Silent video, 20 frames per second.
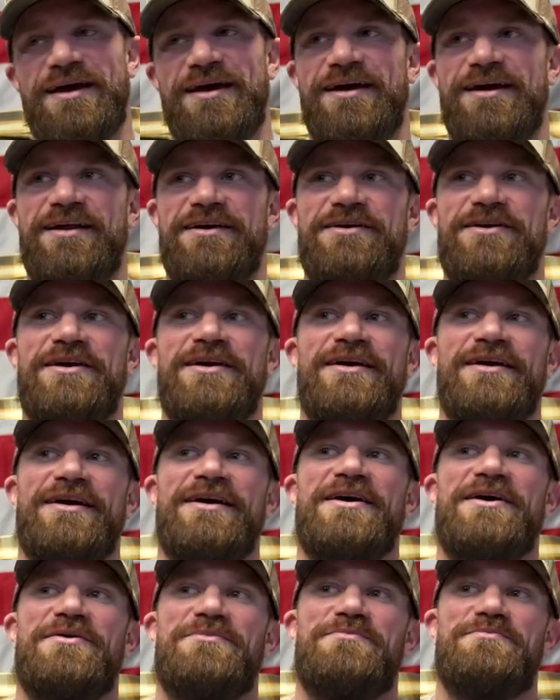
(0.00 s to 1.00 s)
And
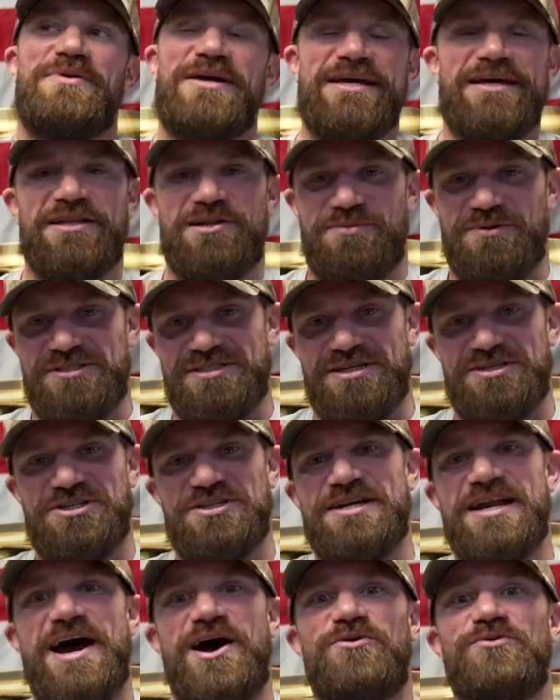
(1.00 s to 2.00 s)
being in the
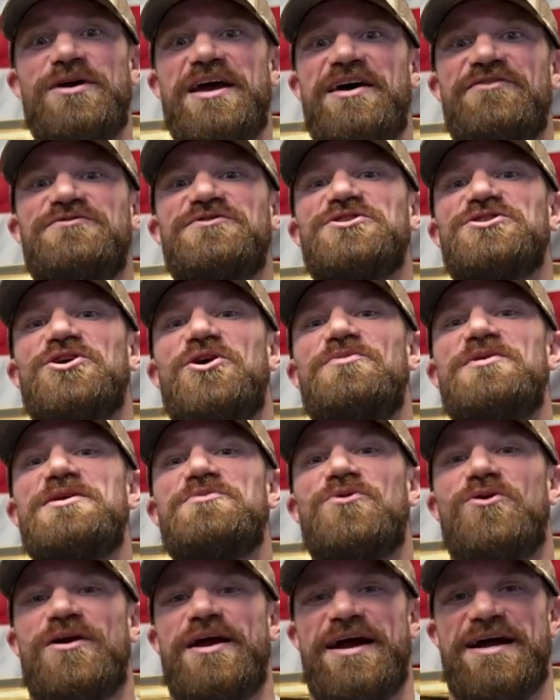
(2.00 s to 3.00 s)
position now, we have so many
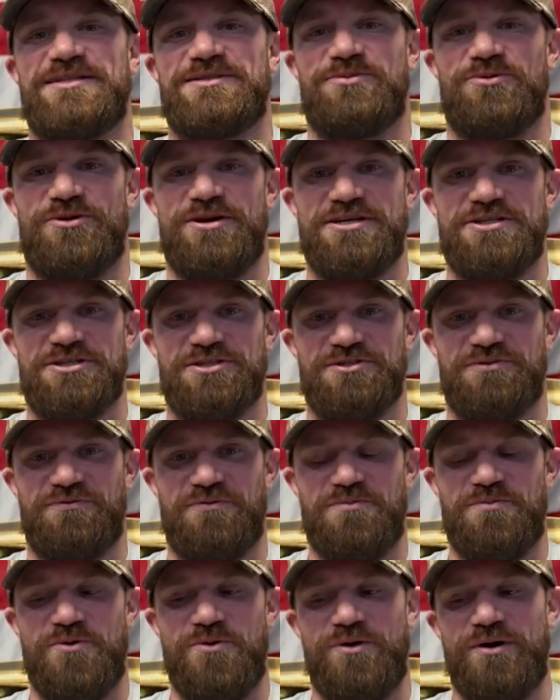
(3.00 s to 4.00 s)
more aspirations
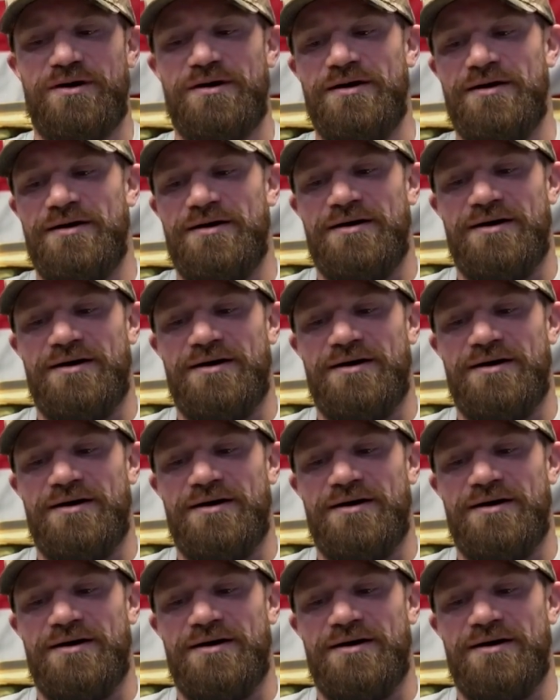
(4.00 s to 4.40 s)
for more.